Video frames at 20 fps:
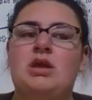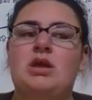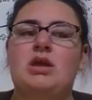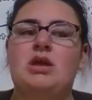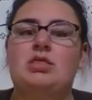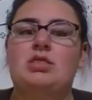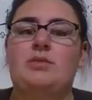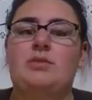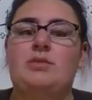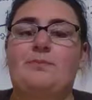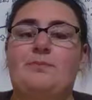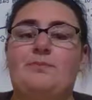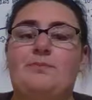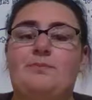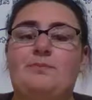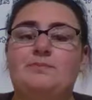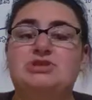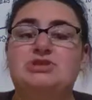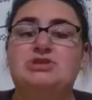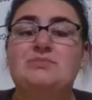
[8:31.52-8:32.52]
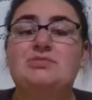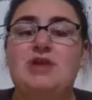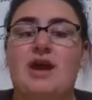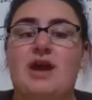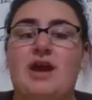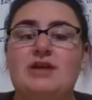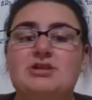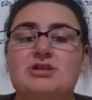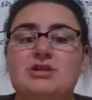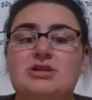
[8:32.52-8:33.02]
the sheet
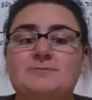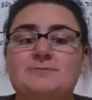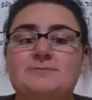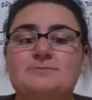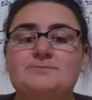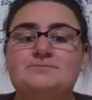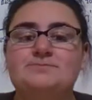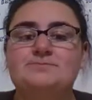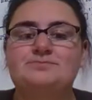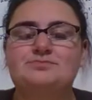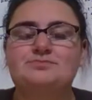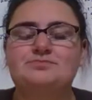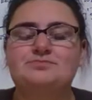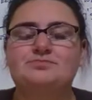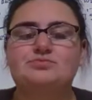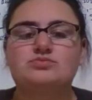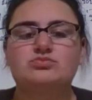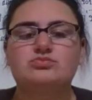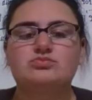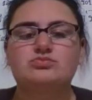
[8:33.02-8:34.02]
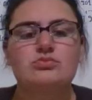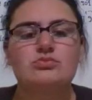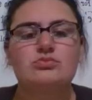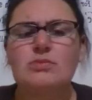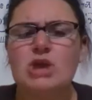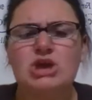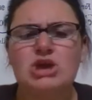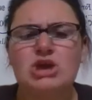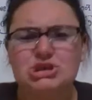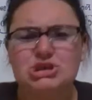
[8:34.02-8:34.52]
protector.
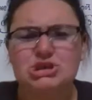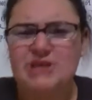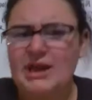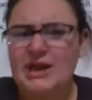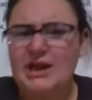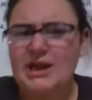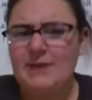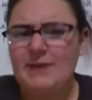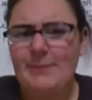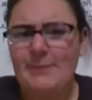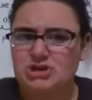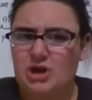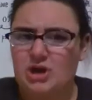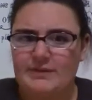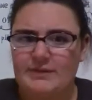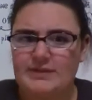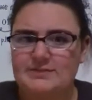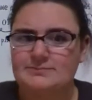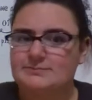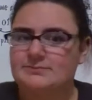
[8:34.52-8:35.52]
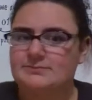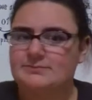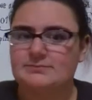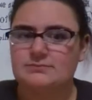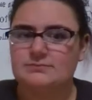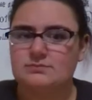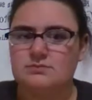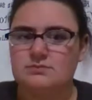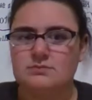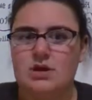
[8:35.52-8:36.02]
Just take a picture of it
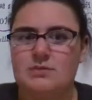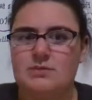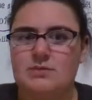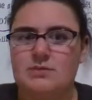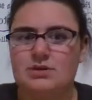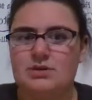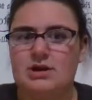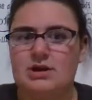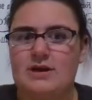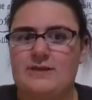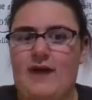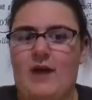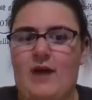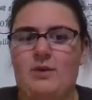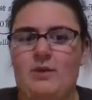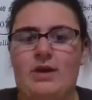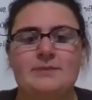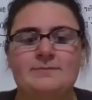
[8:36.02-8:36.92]
and put it in that way.